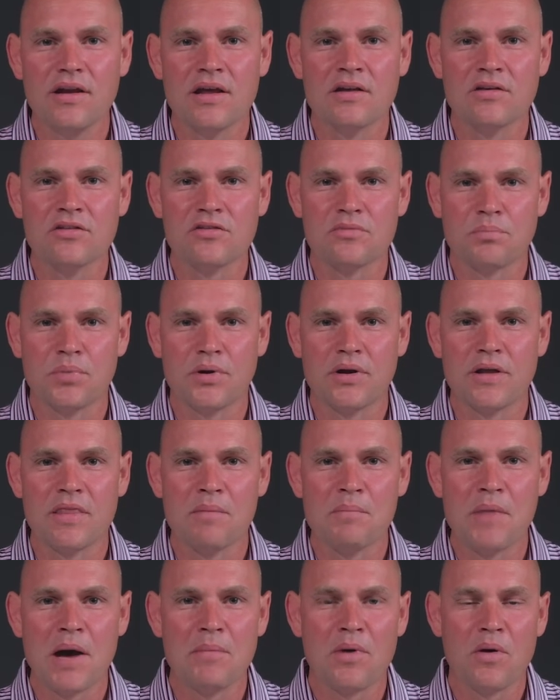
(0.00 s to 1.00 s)
and just put in the
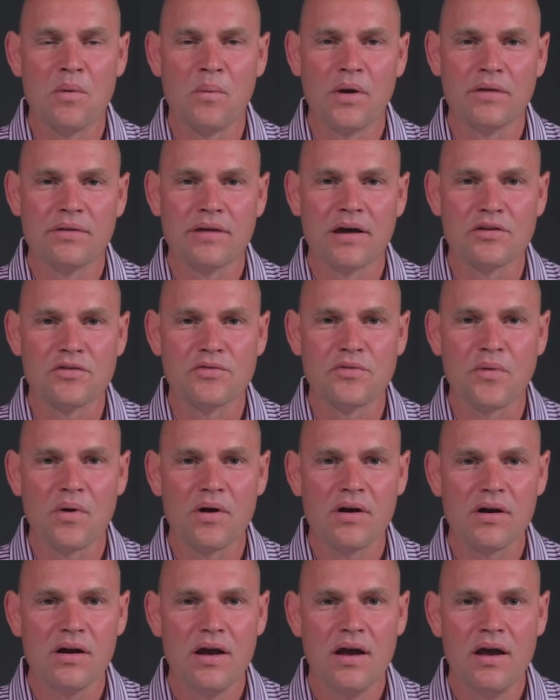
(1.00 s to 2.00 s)
memo what that's
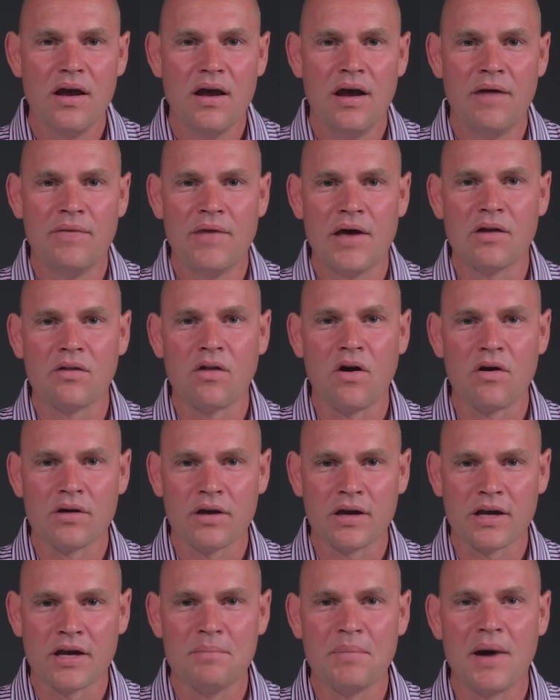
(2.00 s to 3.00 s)
for, and that'll all
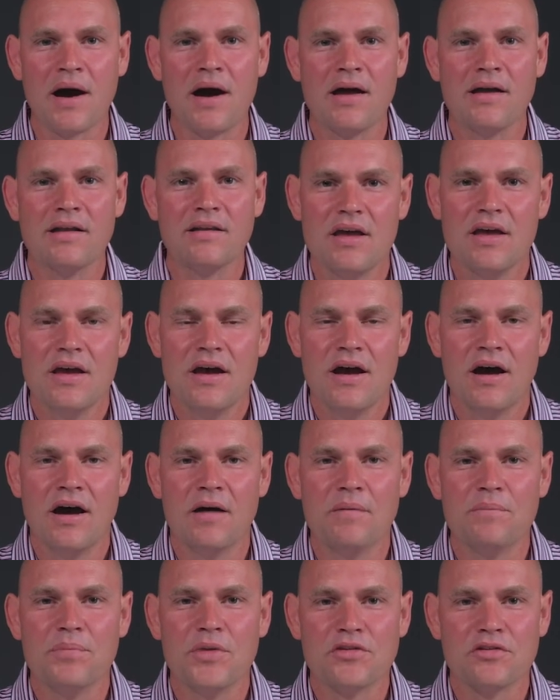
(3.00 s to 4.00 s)
get combined.
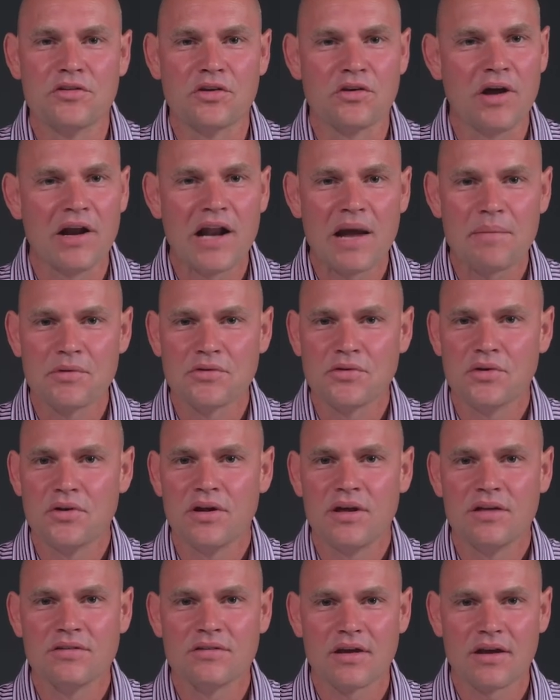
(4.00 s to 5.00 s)
This is a great
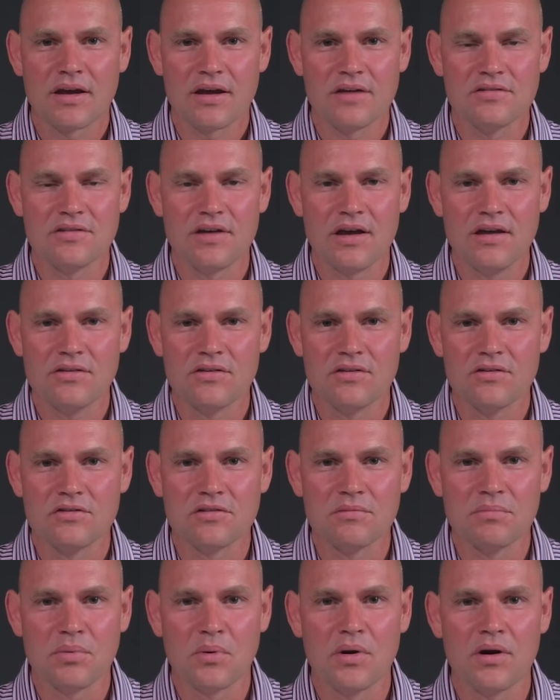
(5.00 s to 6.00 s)
opportunity, like I said, to
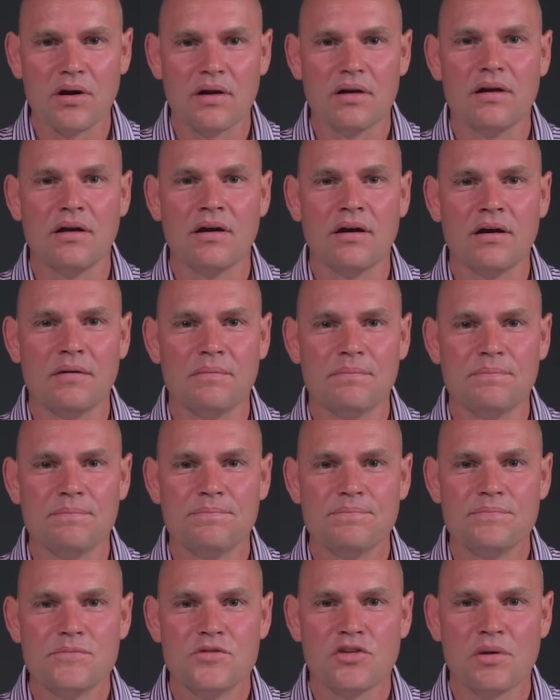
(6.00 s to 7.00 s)
support
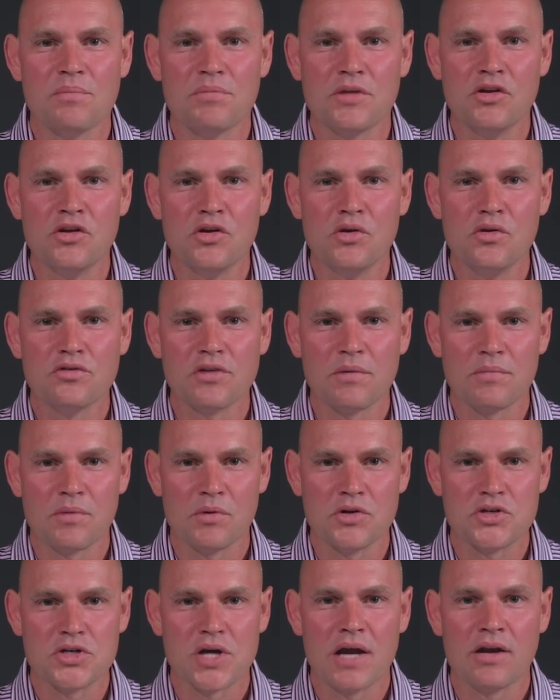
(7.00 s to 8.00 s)
something new, something
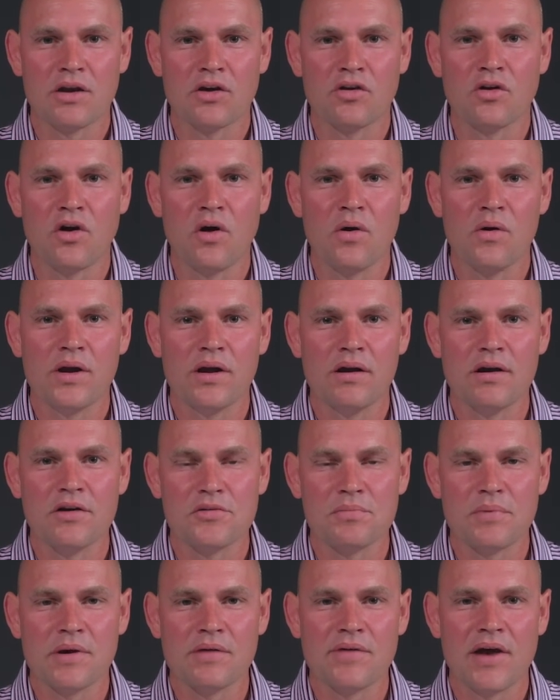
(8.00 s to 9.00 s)
we're trying to grow here at
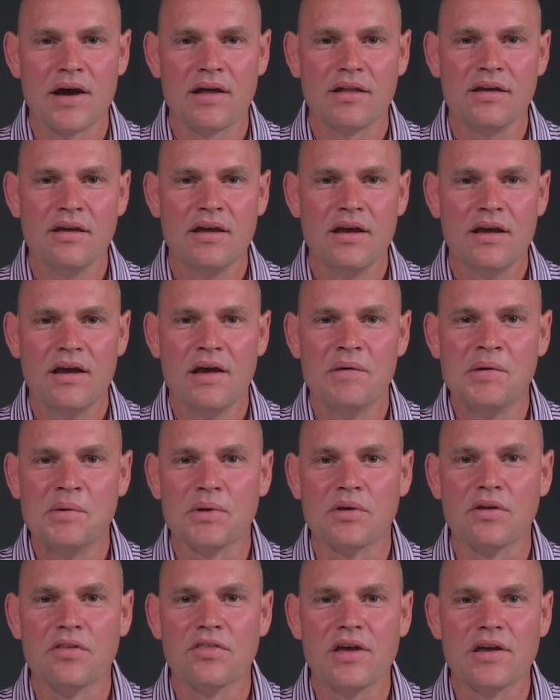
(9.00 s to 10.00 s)
Spring Valley. And we
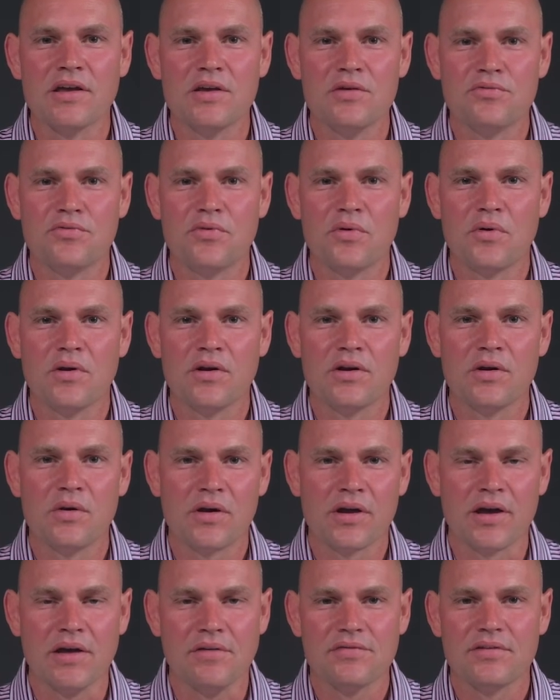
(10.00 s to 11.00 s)
really thank you for your
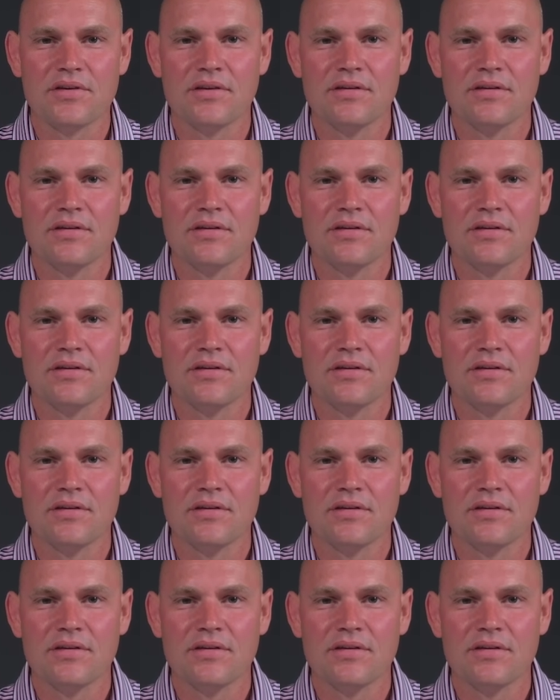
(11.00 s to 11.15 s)
gift.